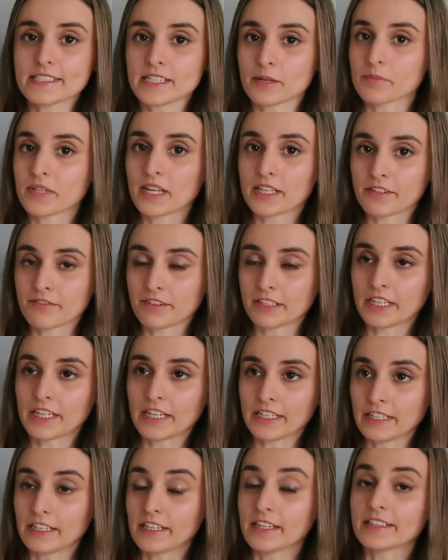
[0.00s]
I'm not even
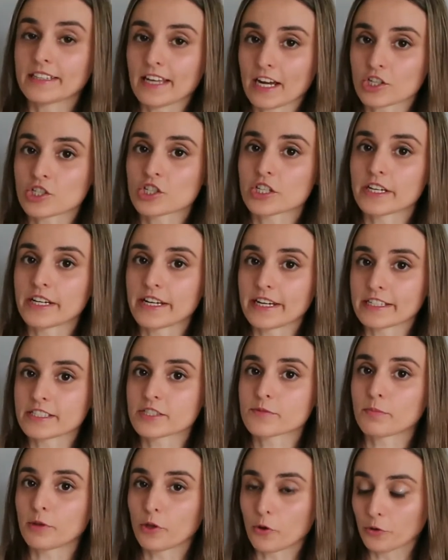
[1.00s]
kidding, it actually
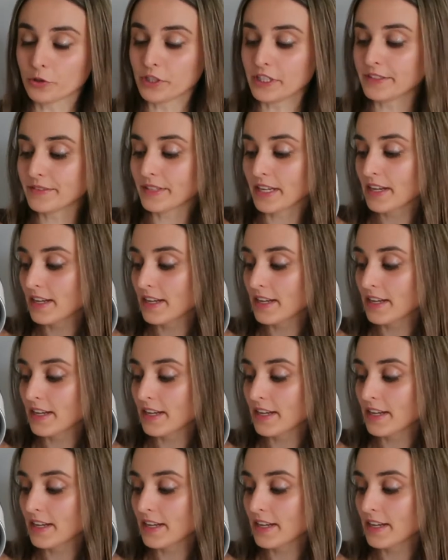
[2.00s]
exploded.